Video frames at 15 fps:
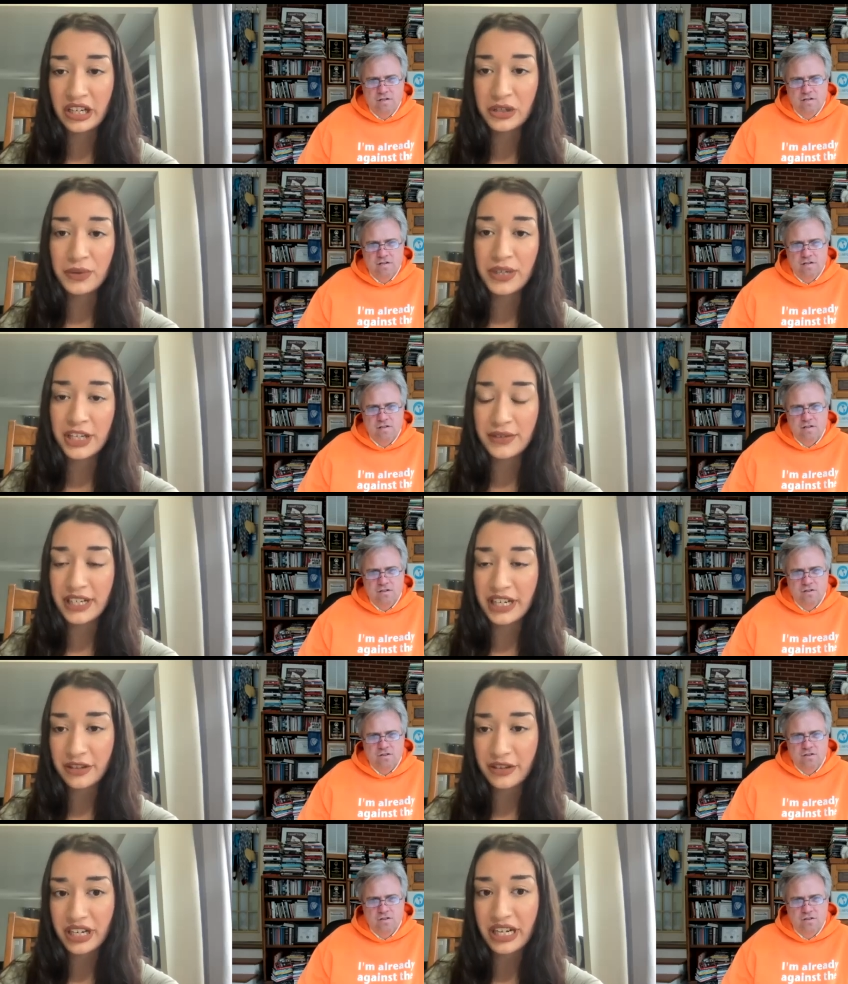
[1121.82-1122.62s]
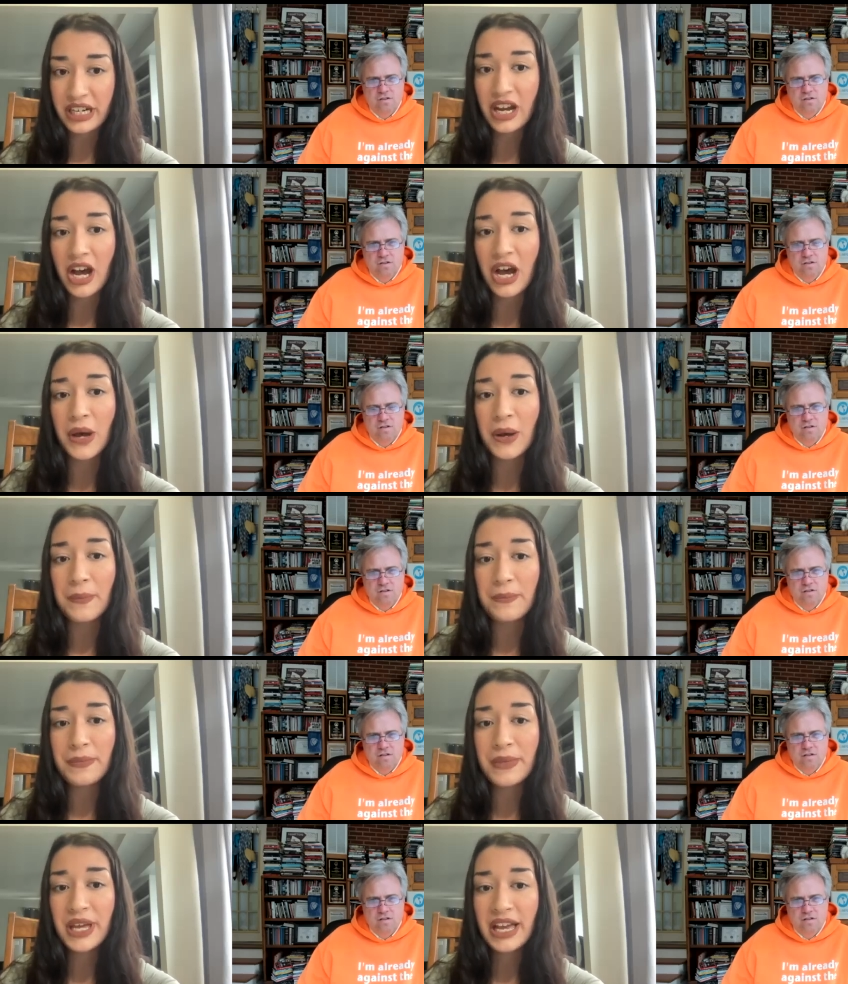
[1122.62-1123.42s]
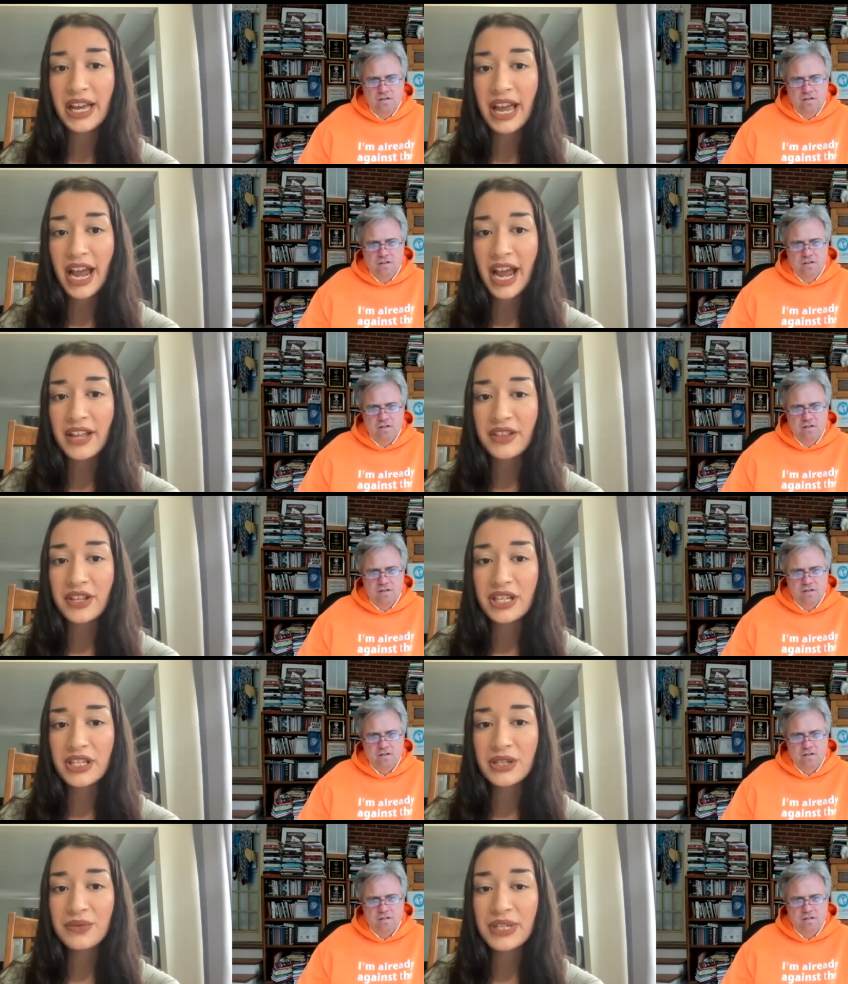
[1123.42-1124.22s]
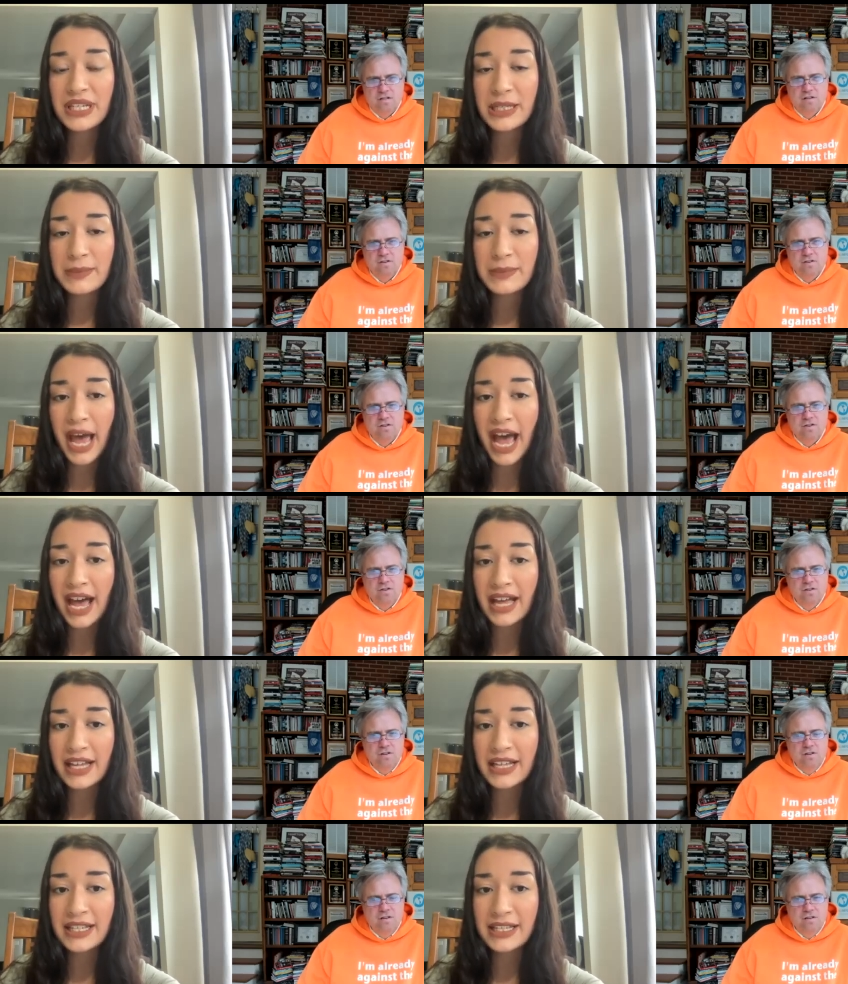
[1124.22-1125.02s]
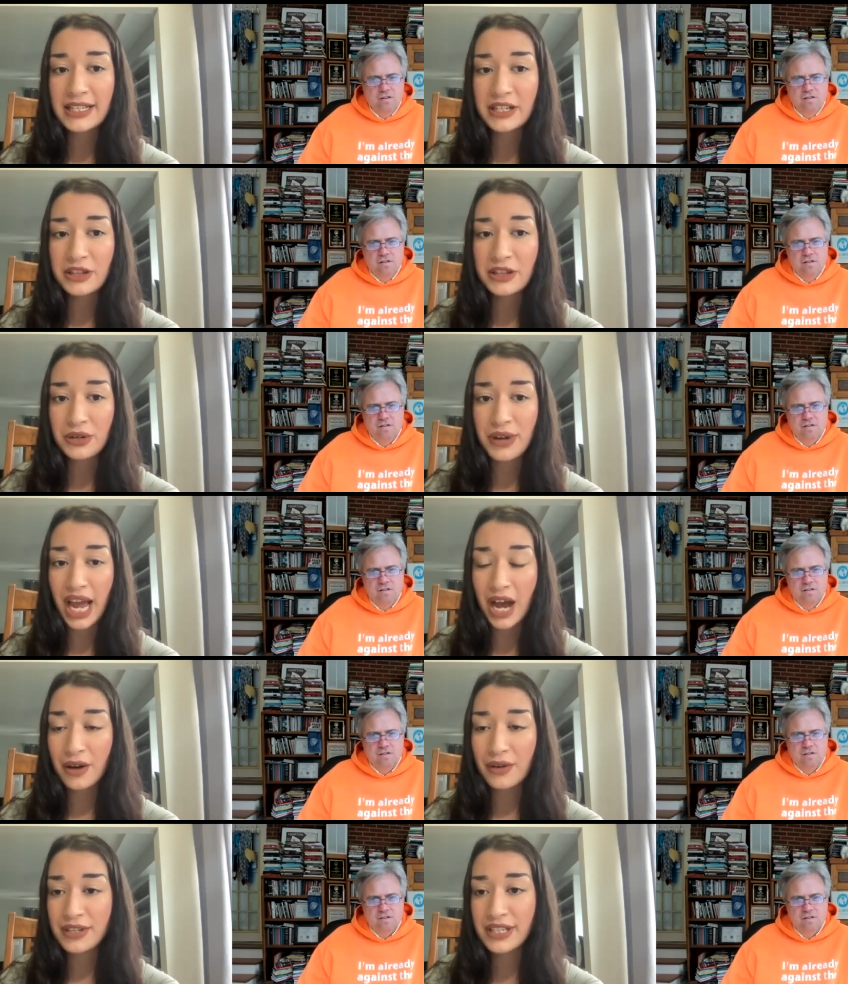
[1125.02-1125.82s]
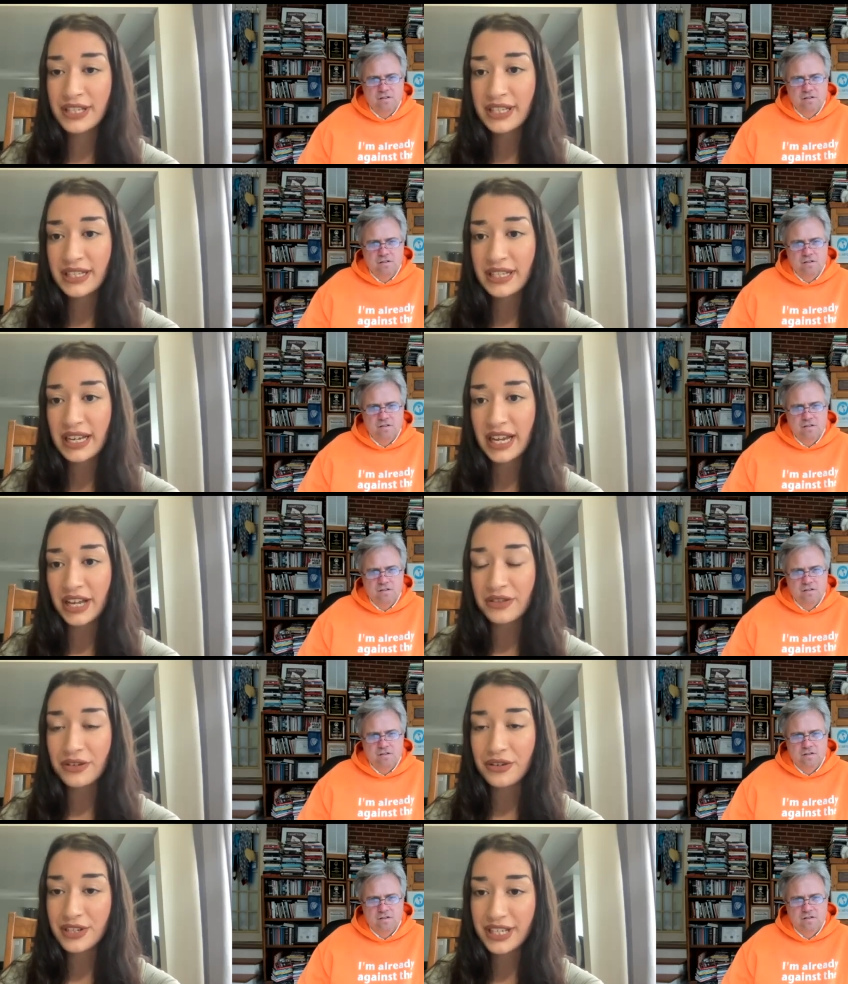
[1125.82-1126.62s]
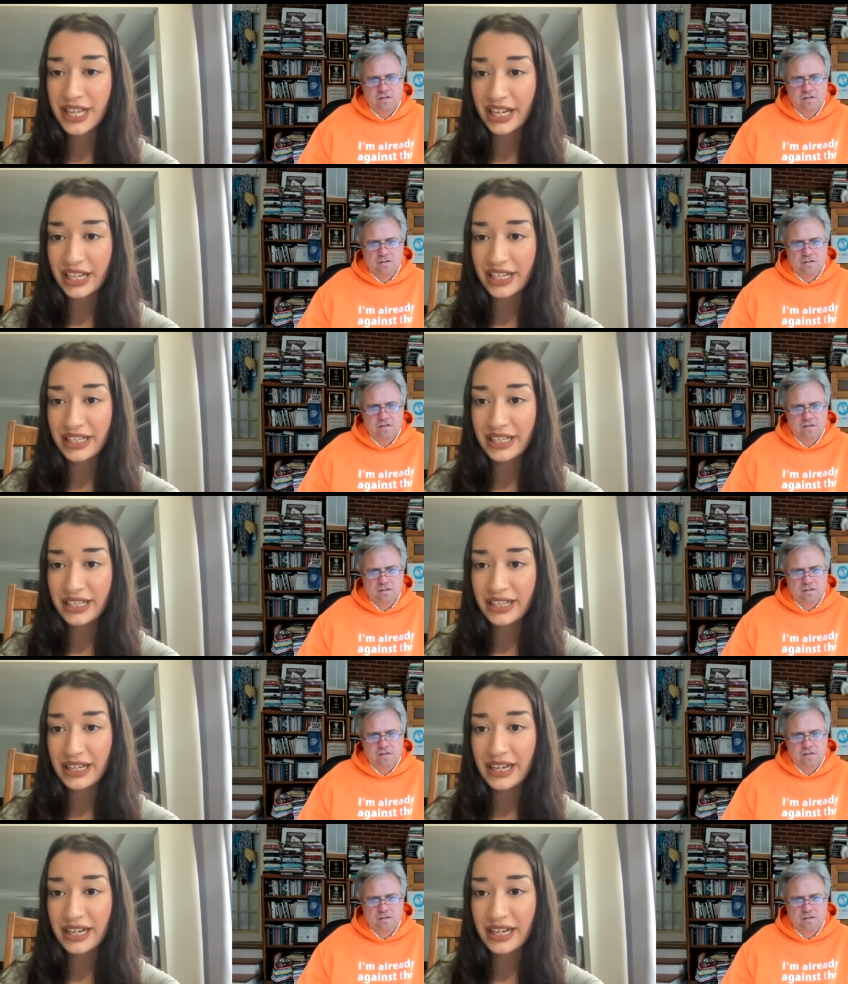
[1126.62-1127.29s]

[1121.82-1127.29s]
Speaker 1: 2023. Um, and this was passed through House and through Senate.